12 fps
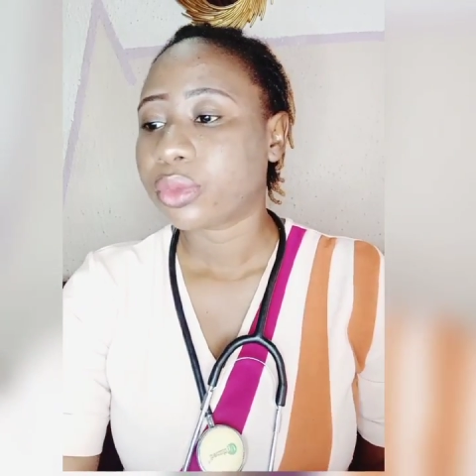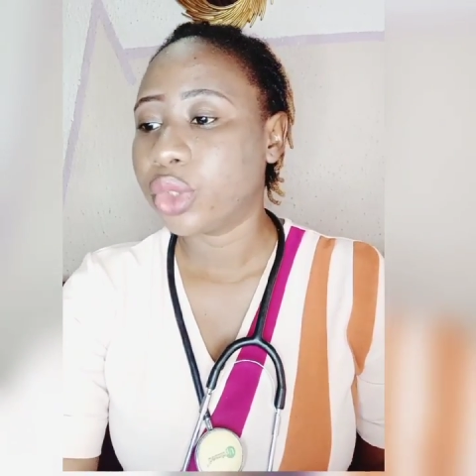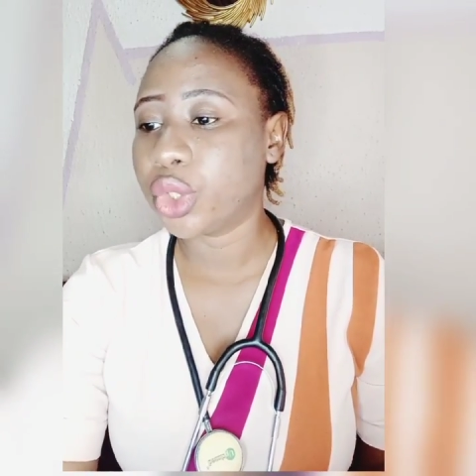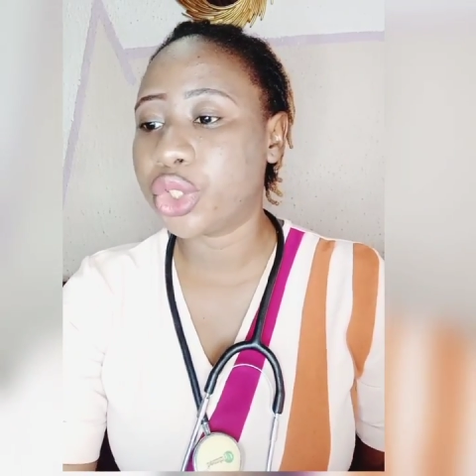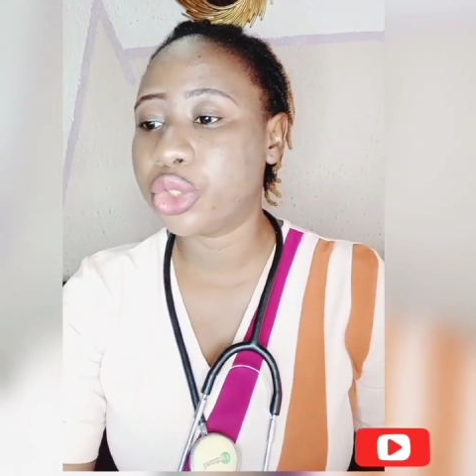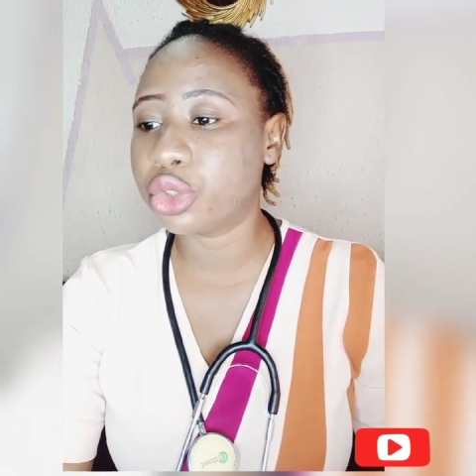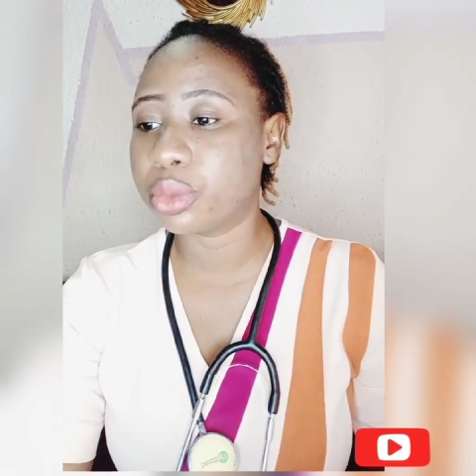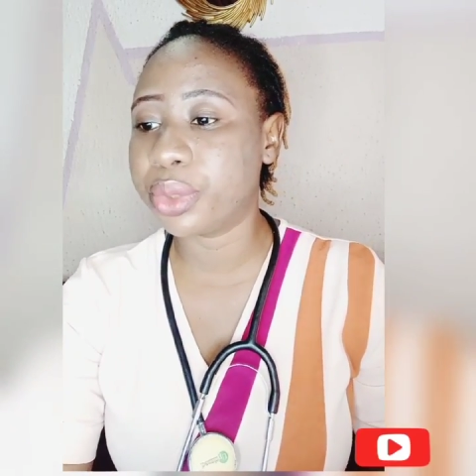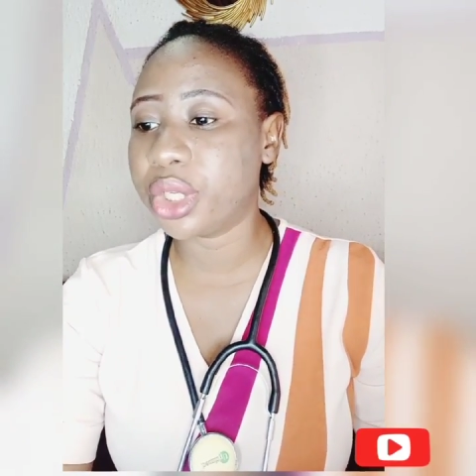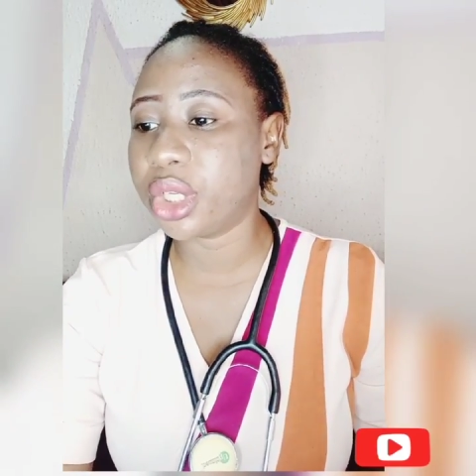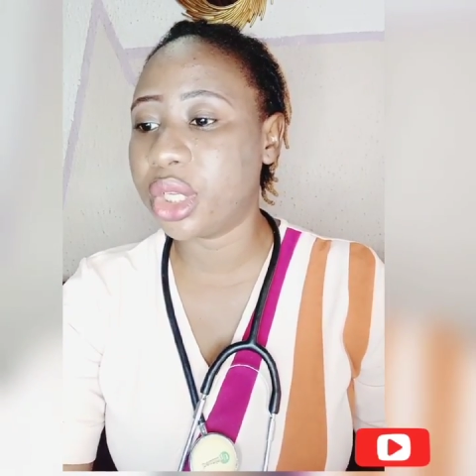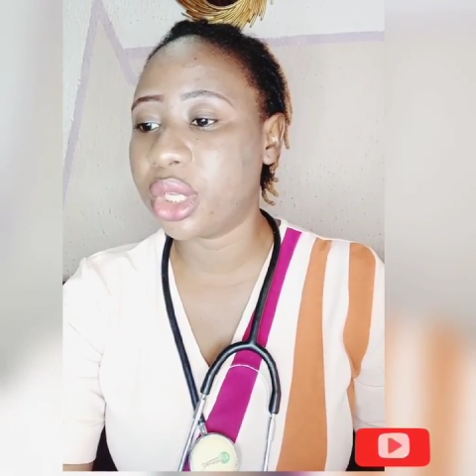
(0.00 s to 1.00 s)
you should
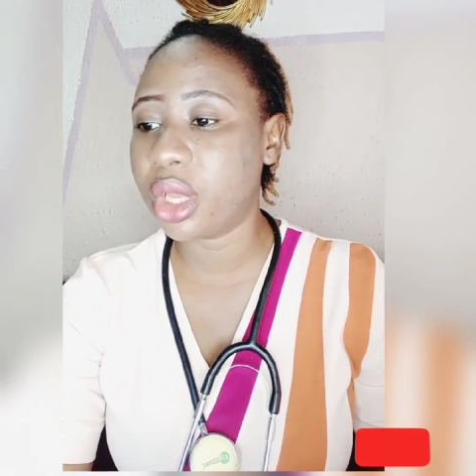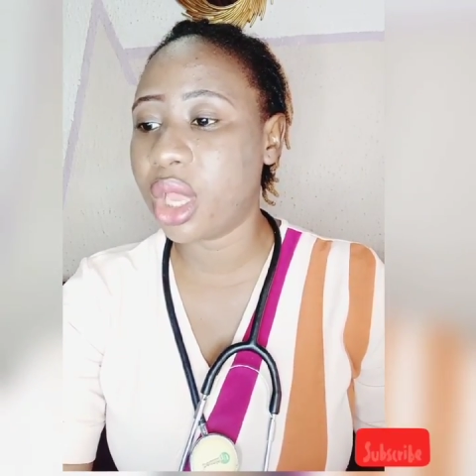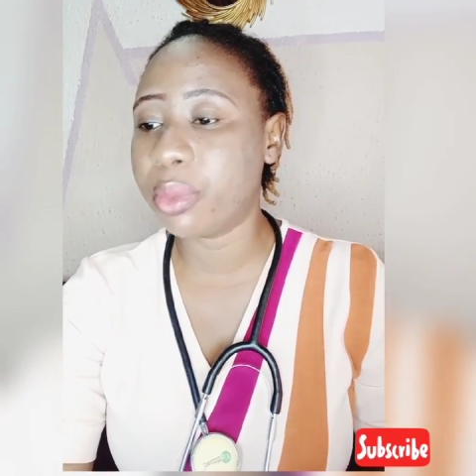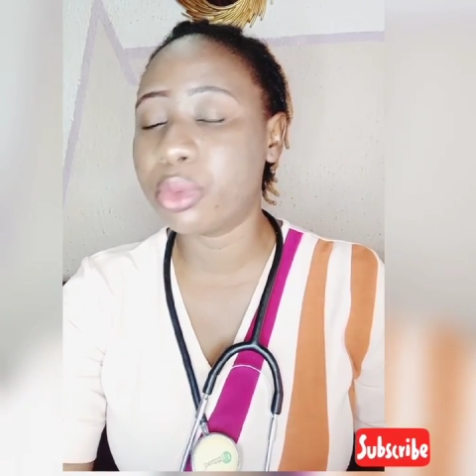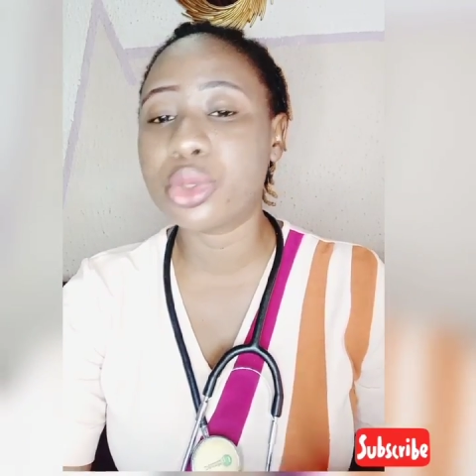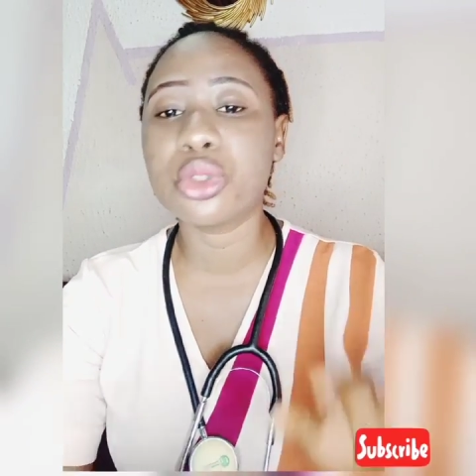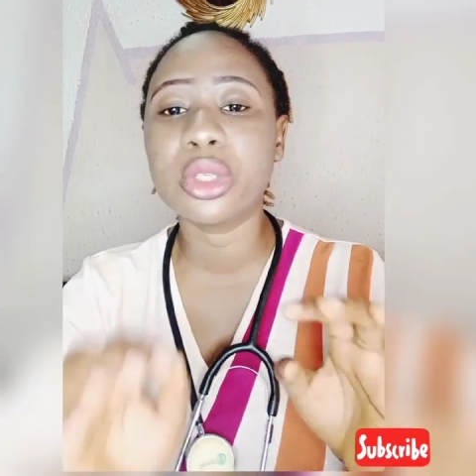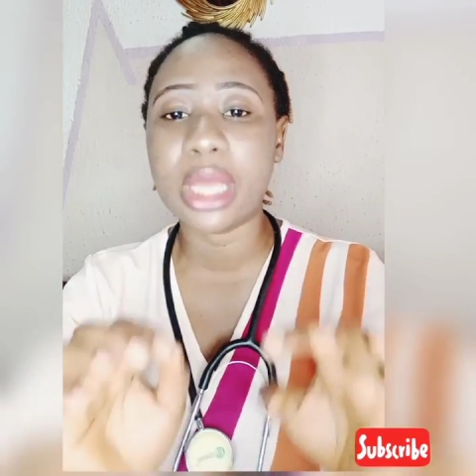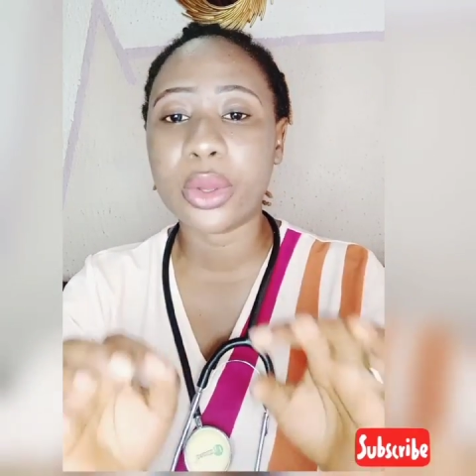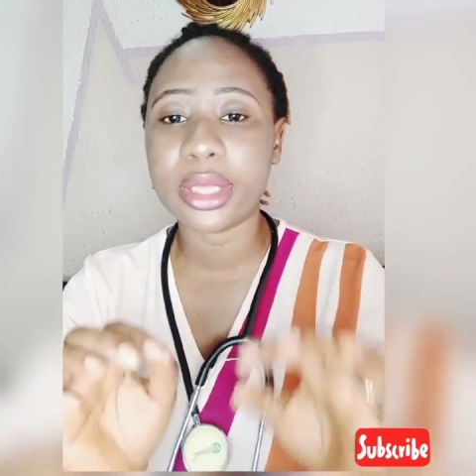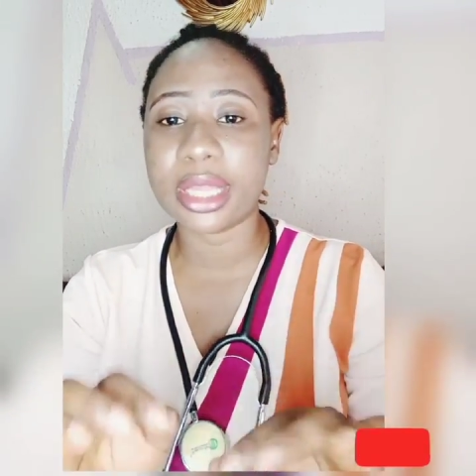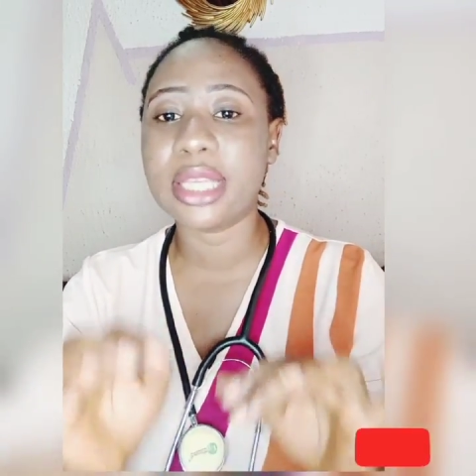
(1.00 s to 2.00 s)
be able to know
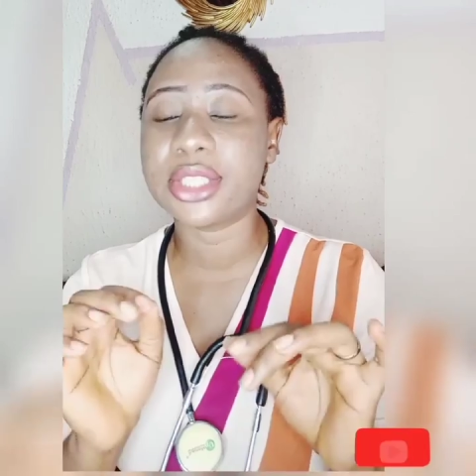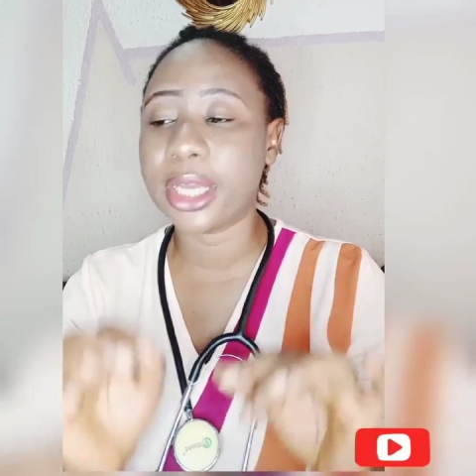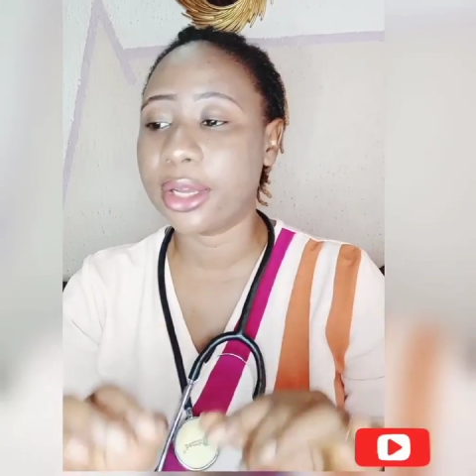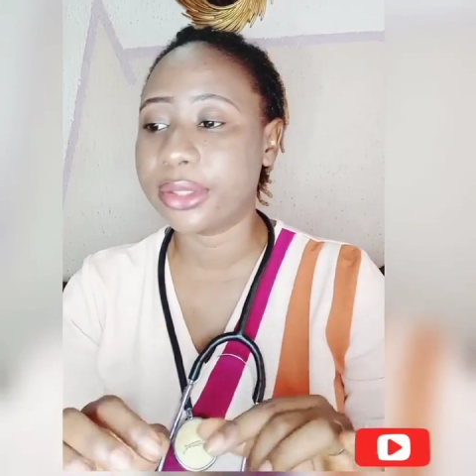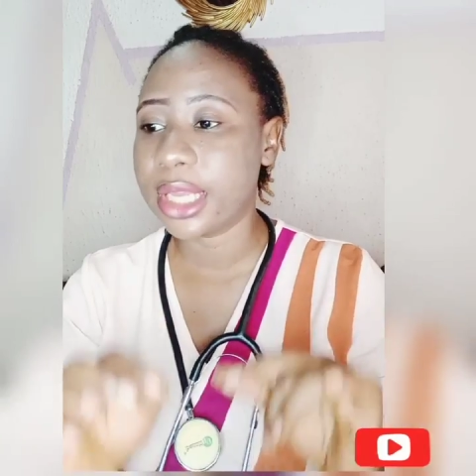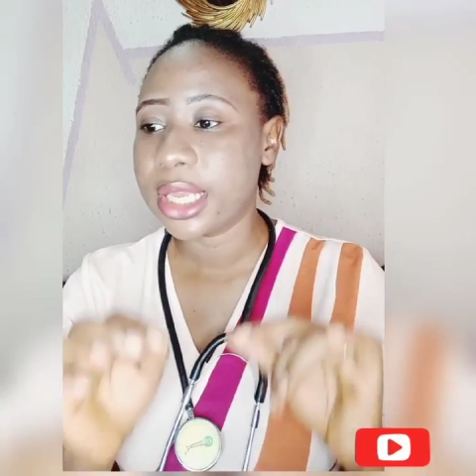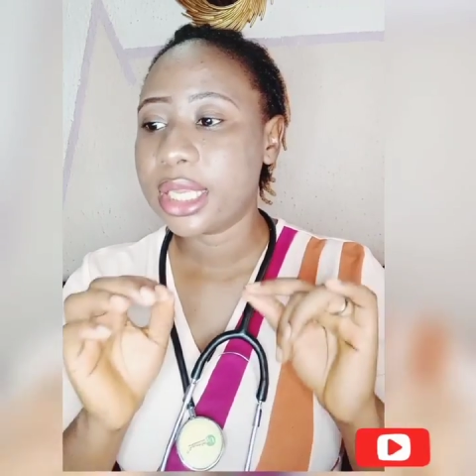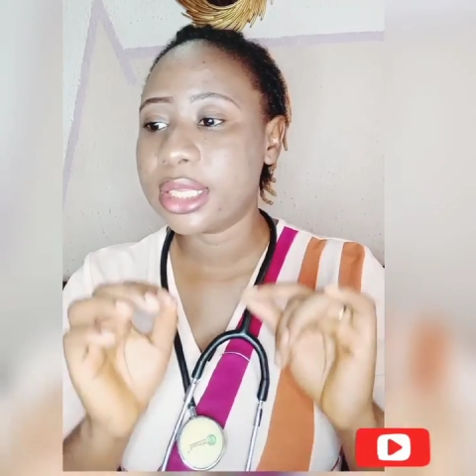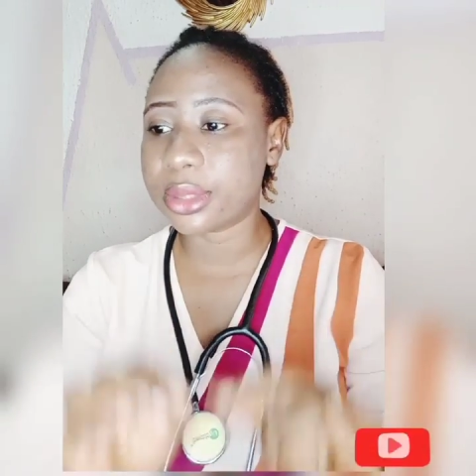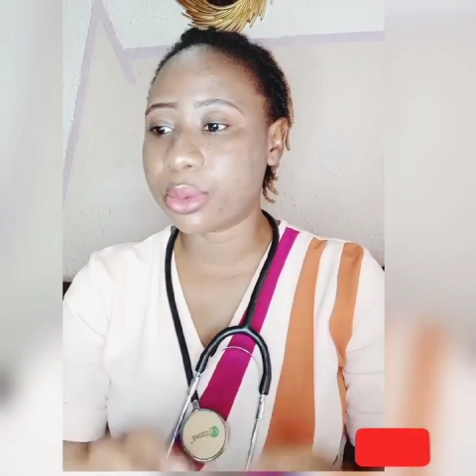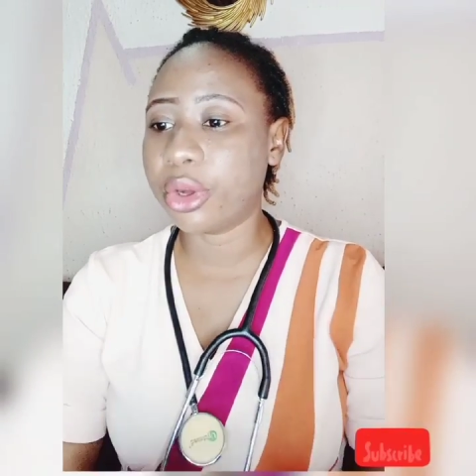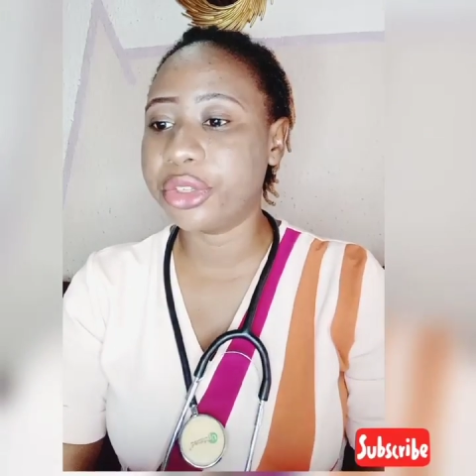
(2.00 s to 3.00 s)
that that child
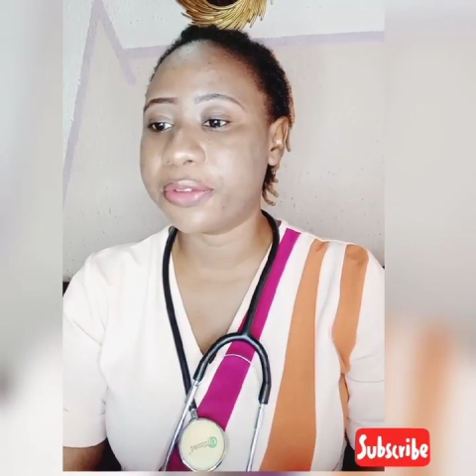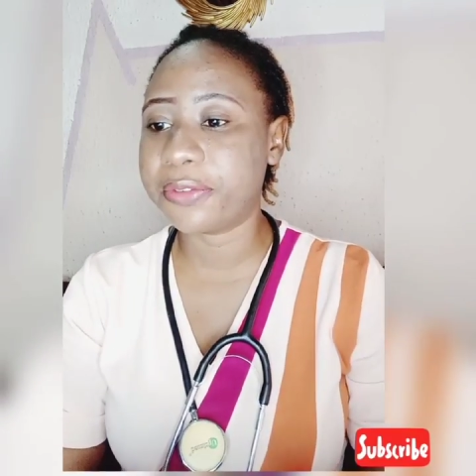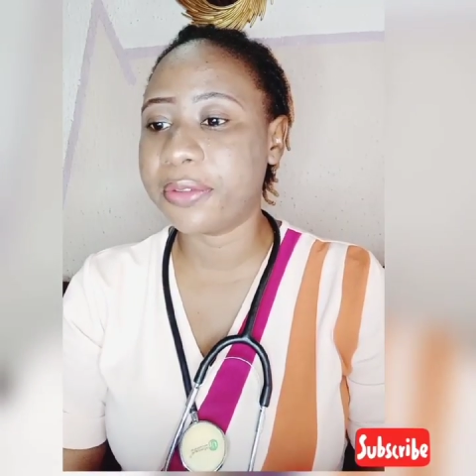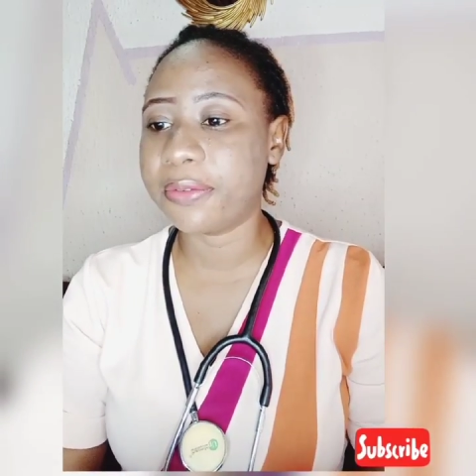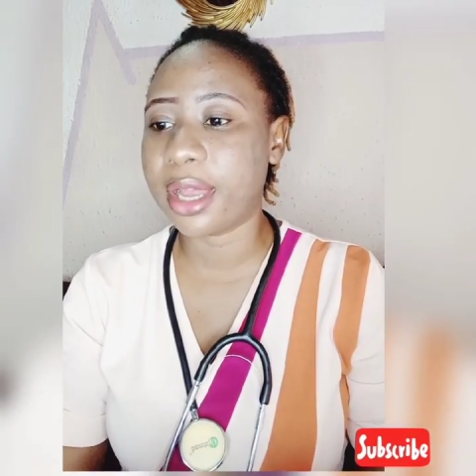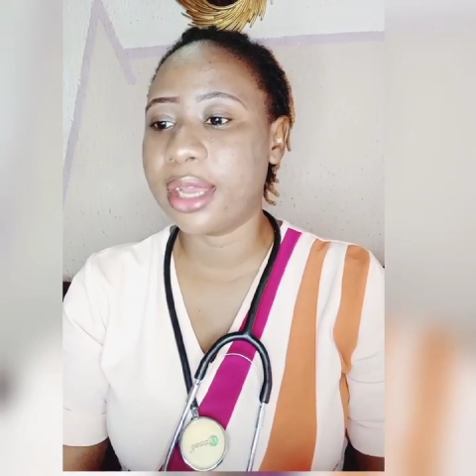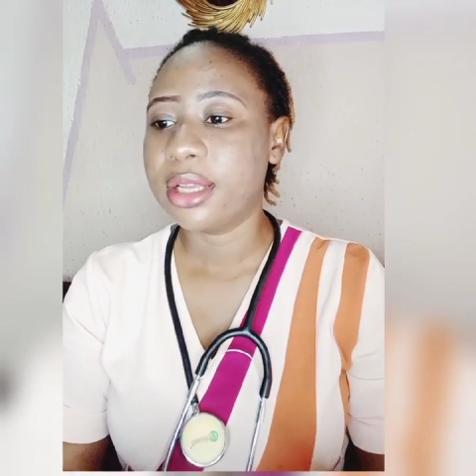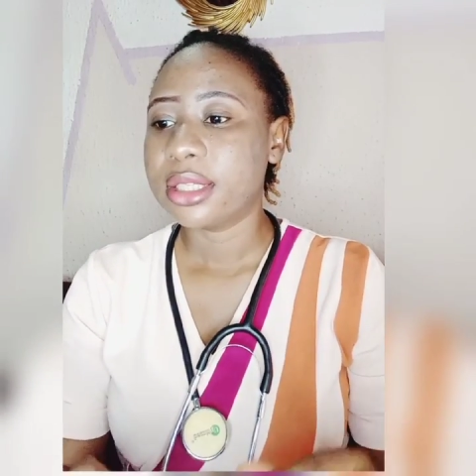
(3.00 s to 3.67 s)
is running fever.